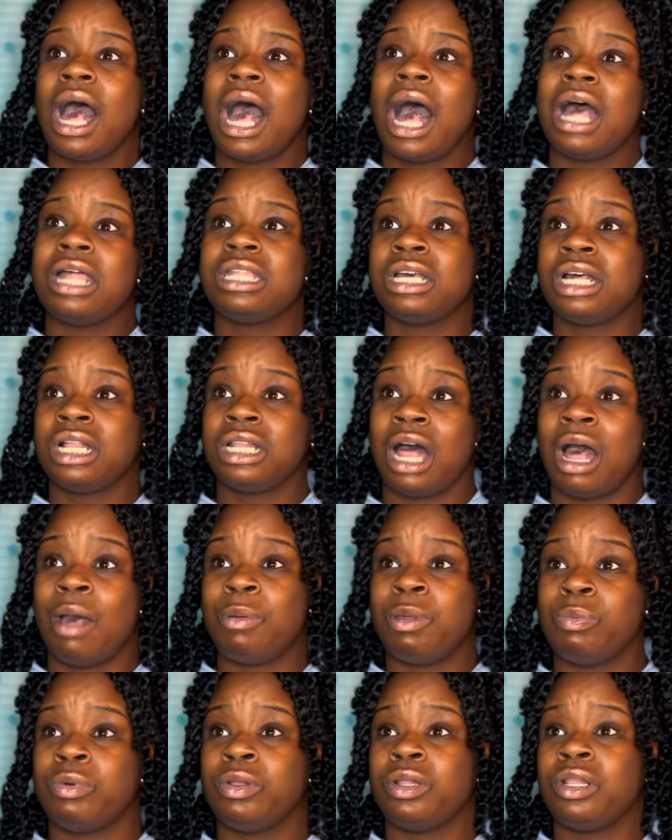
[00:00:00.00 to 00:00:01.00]
I think a lot of
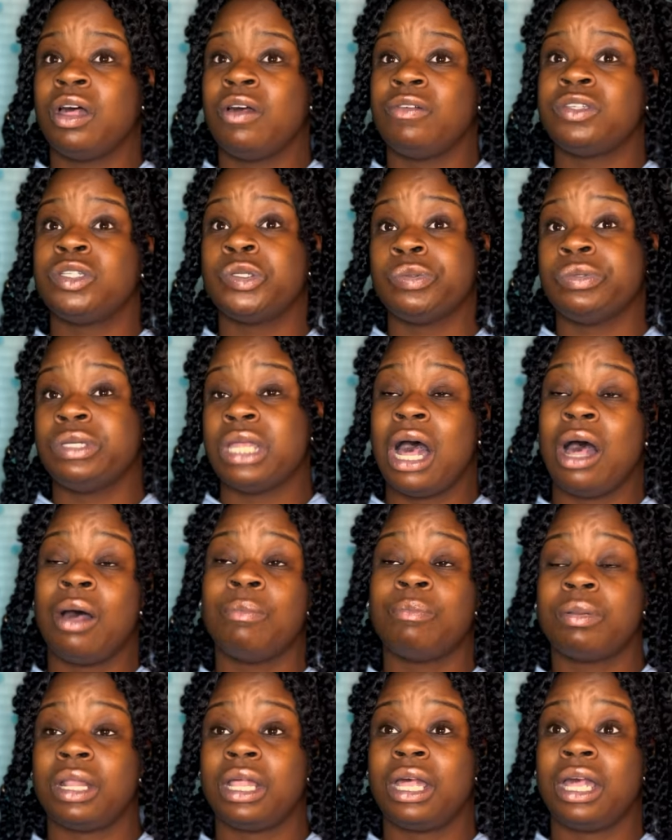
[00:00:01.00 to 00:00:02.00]
people love to
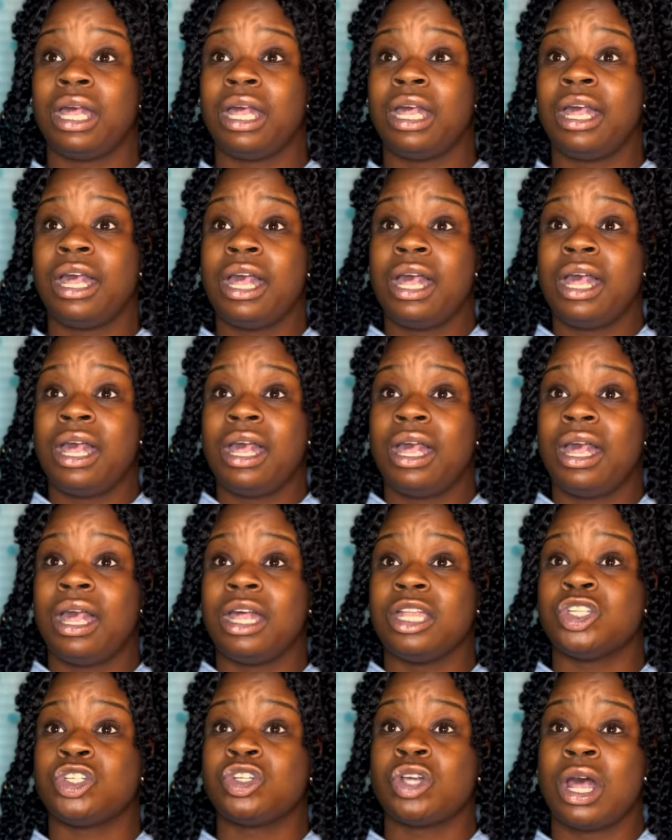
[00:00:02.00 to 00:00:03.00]
downplay
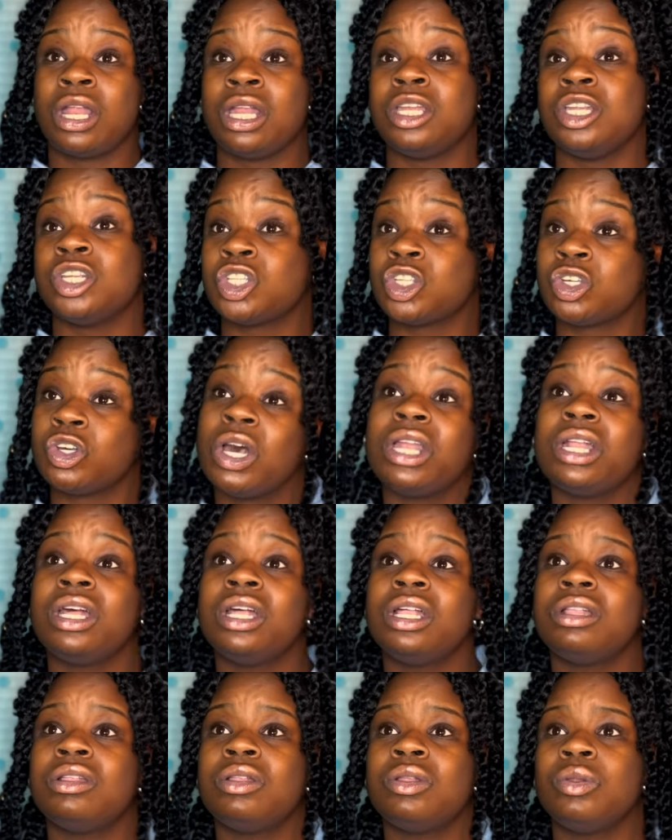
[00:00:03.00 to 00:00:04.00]
and try to
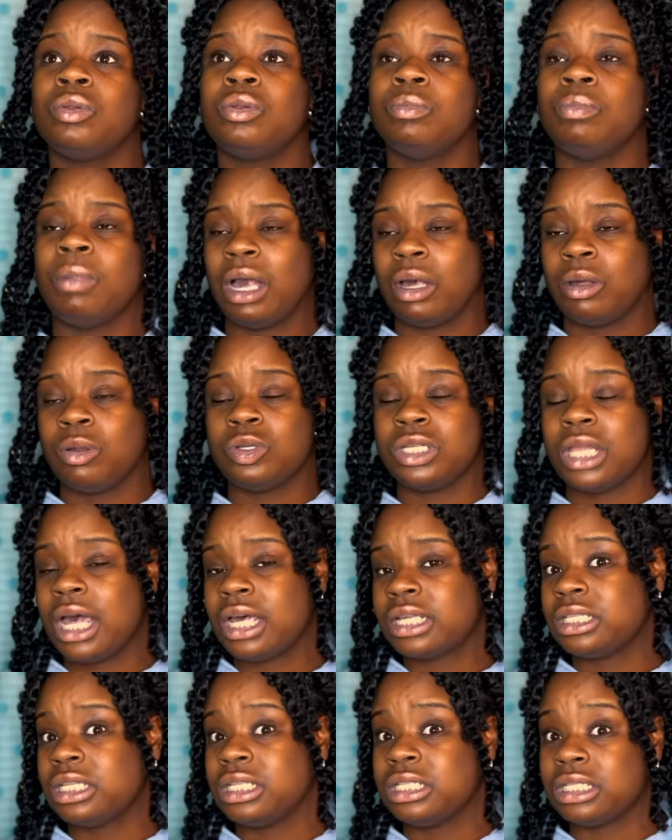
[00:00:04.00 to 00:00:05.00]
discredit Michael
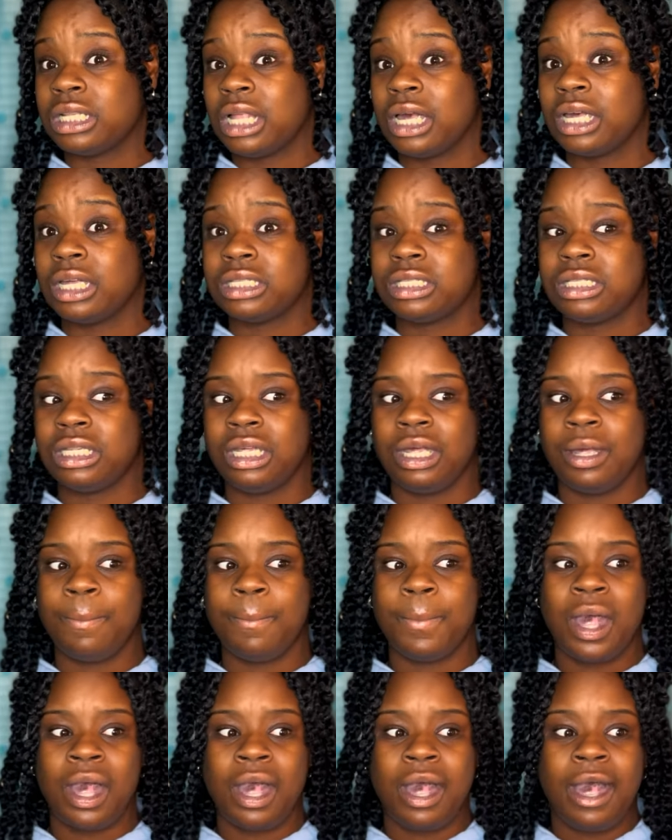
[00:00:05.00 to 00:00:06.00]
Jackson's legacy.